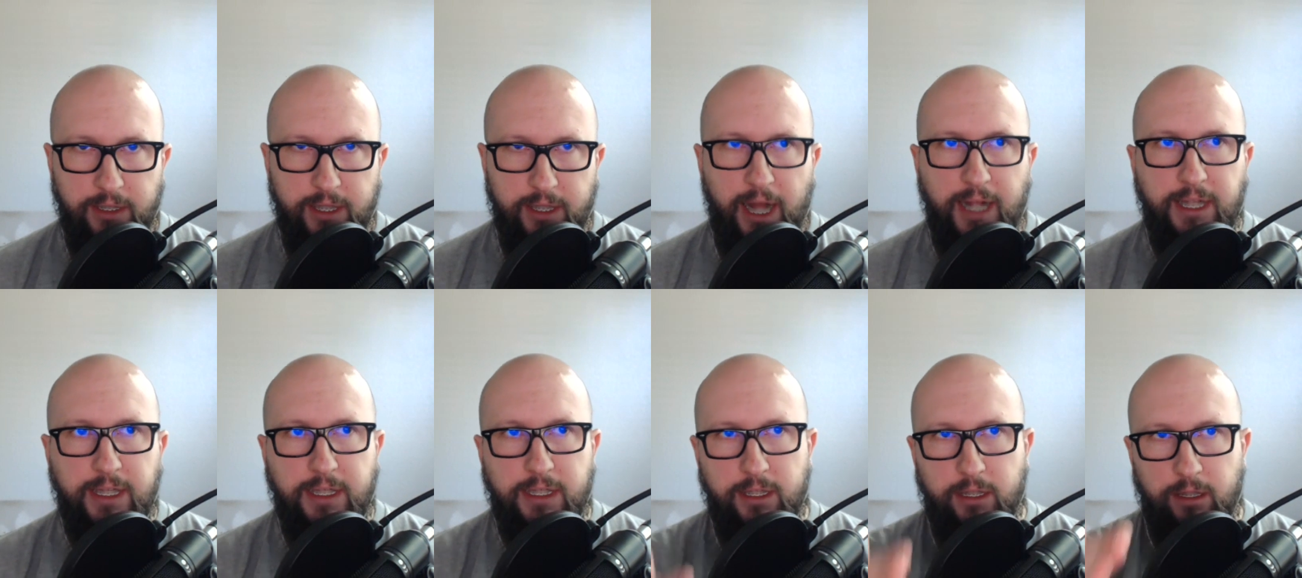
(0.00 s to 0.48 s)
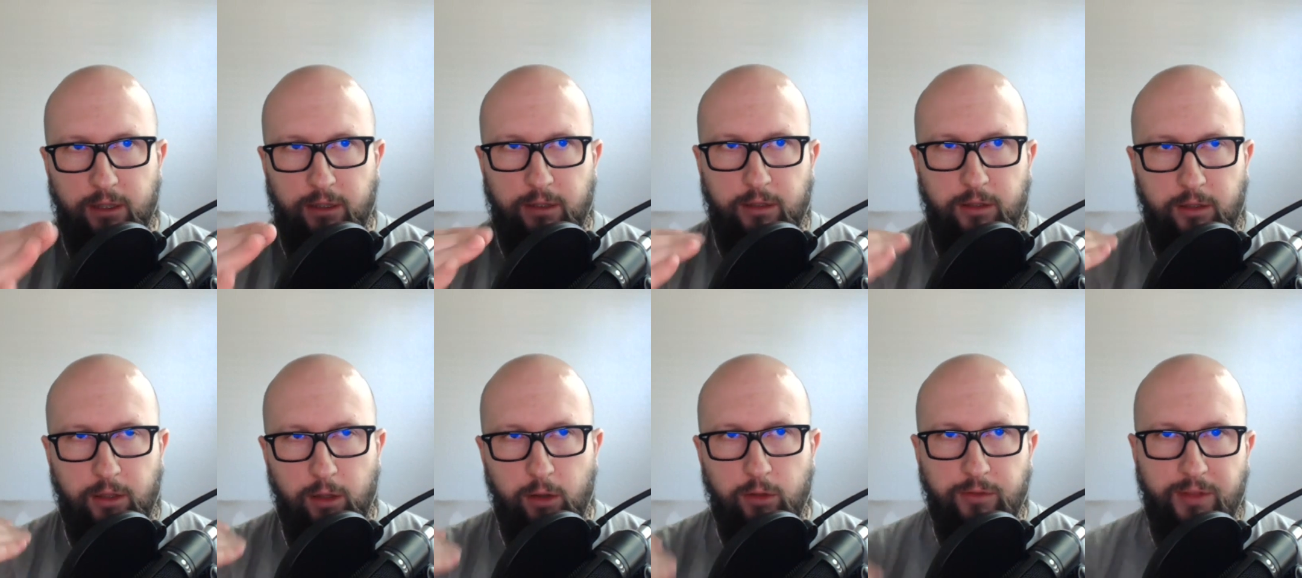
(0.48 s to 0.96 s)
That's
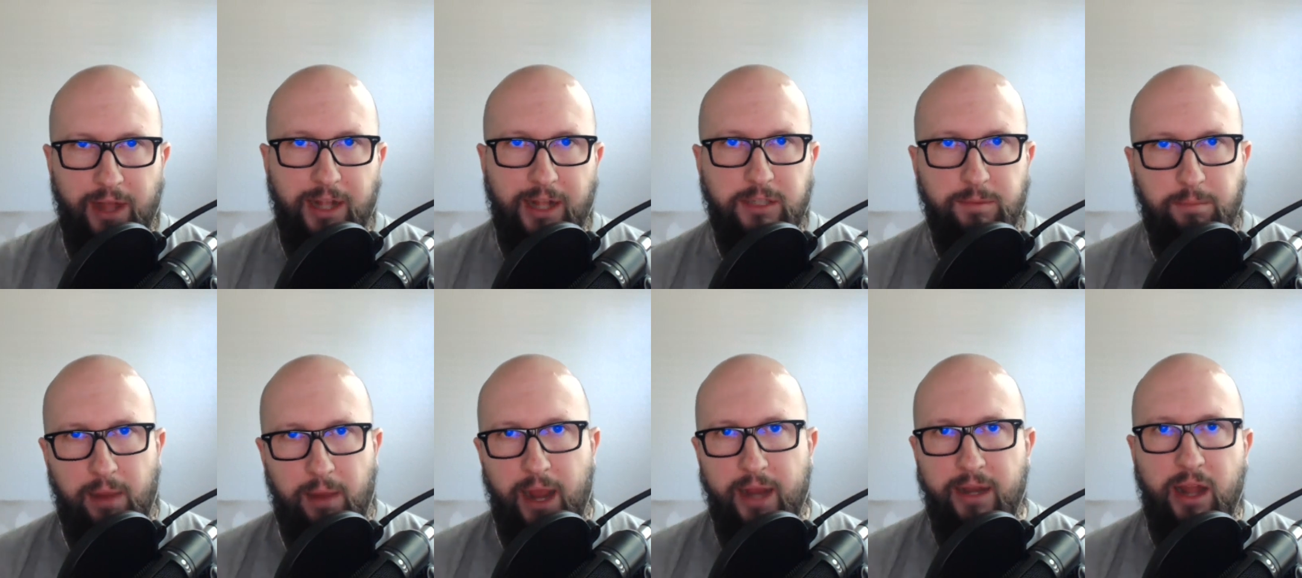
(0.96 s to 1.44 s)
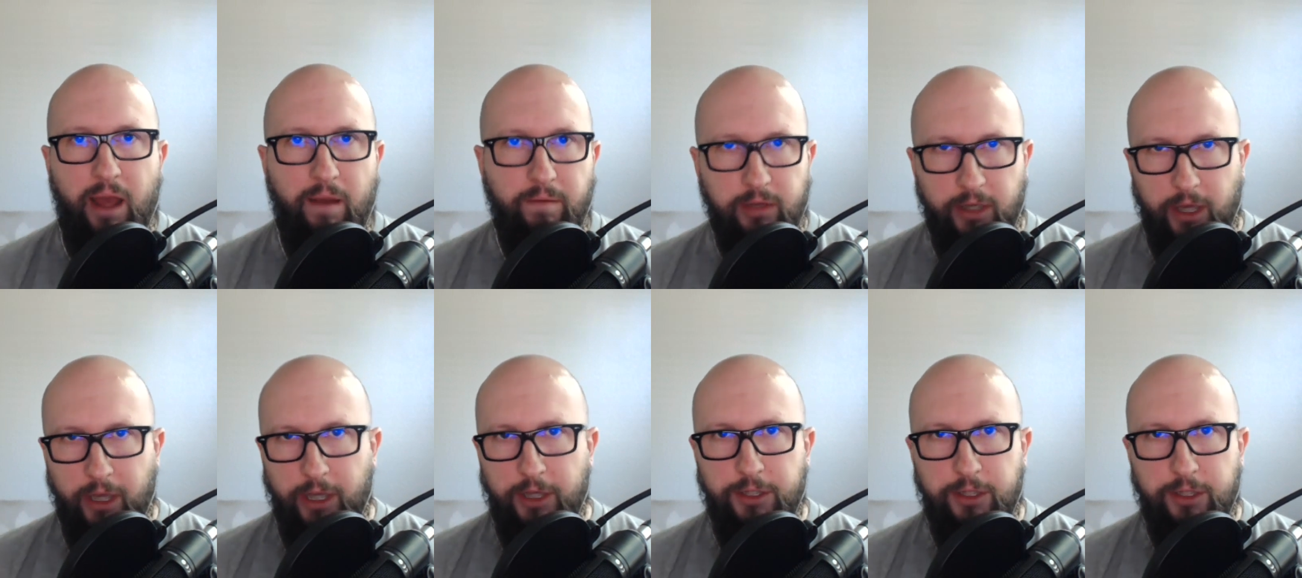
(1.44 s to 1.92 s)
my
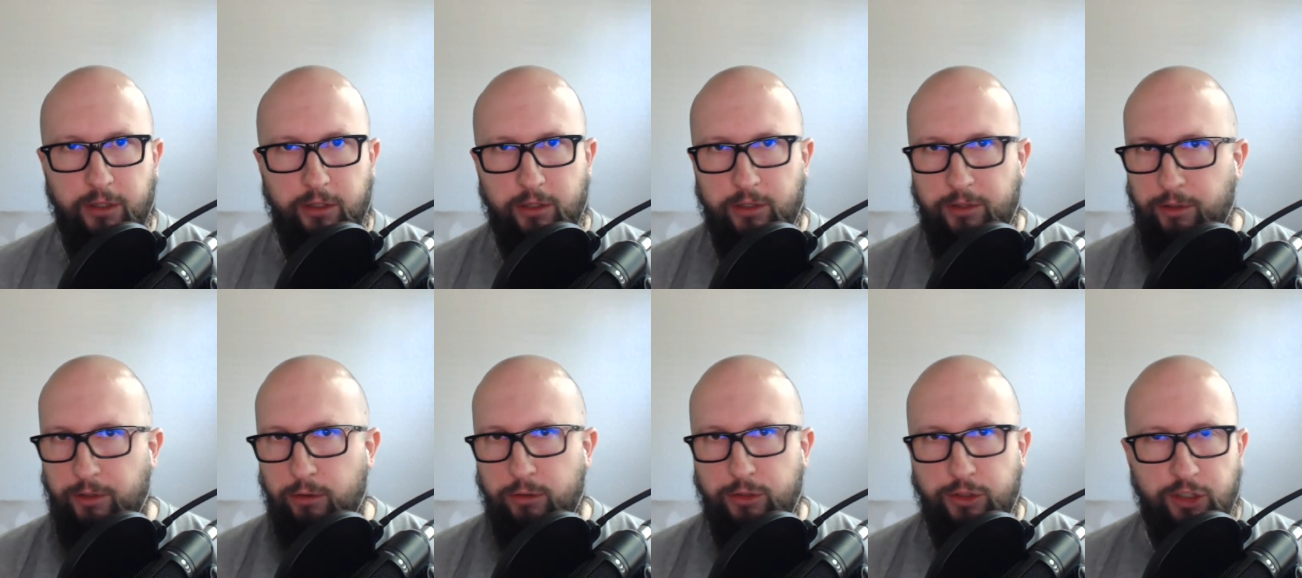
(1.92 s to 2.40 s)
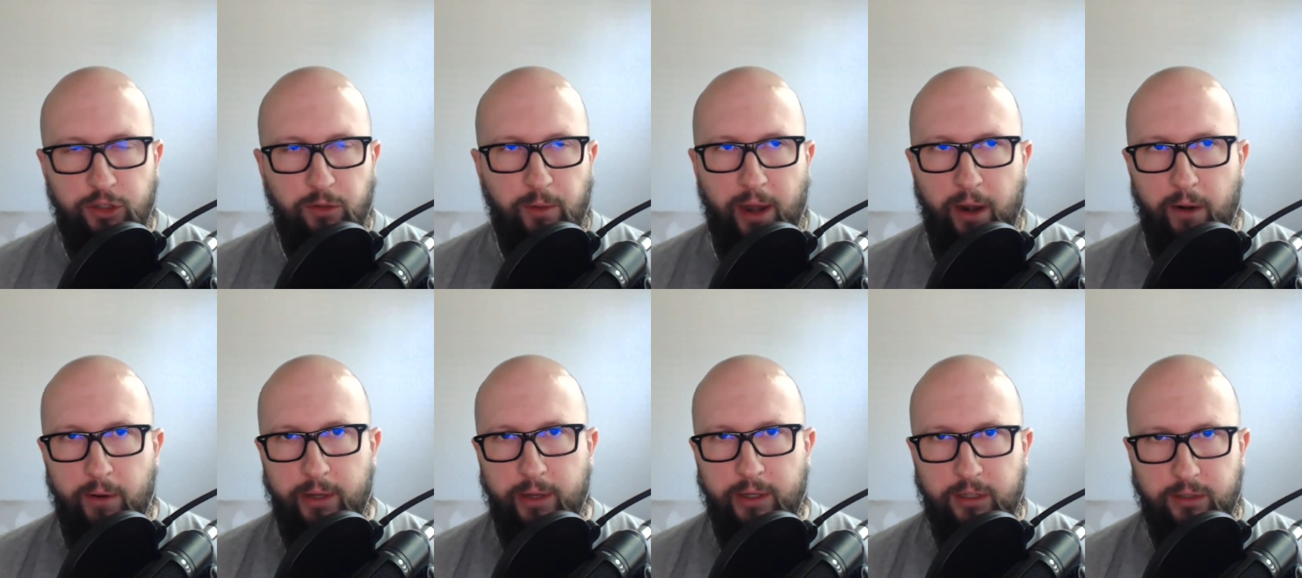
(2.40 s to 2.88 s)
navigation, just those two
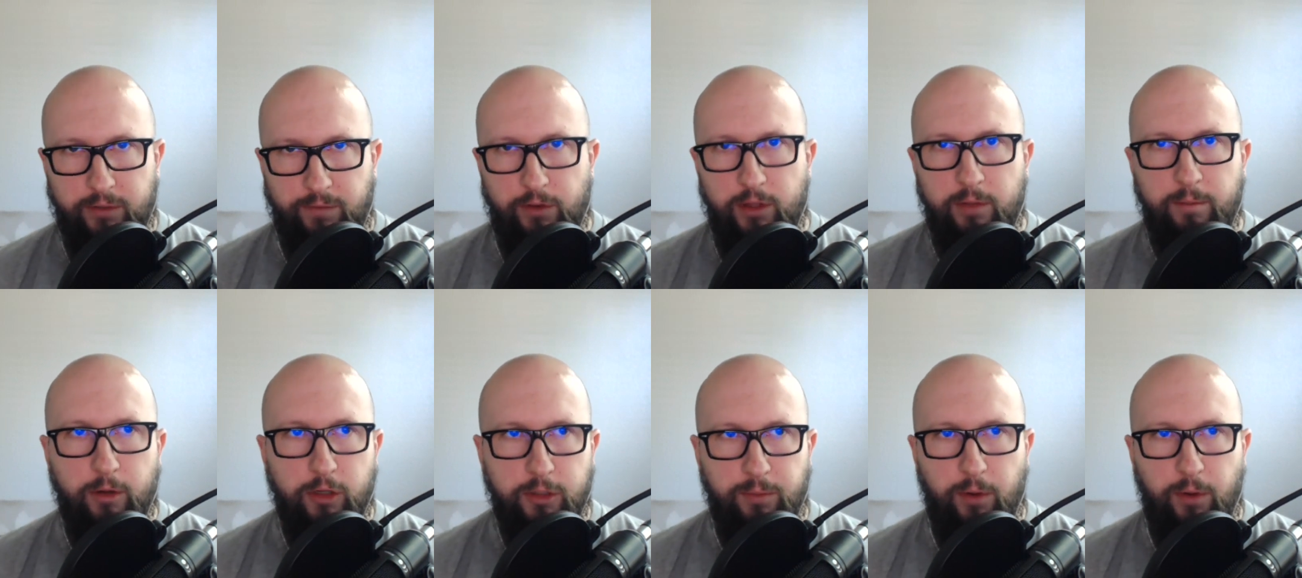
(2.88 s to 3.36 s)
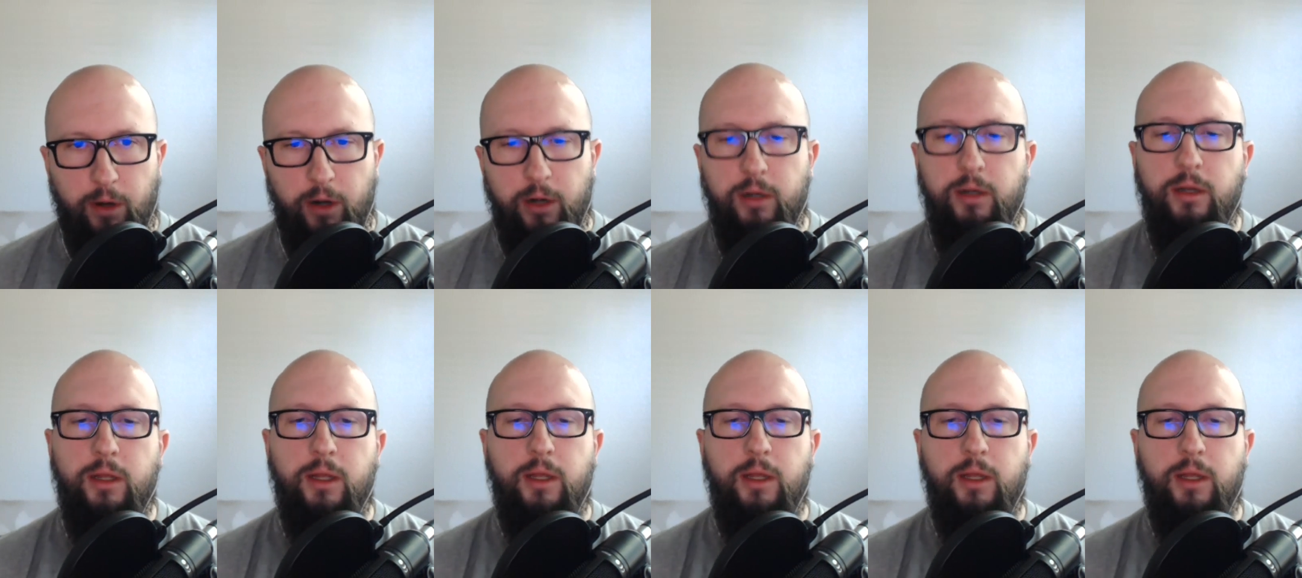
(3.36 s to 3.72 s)
areas for the most part.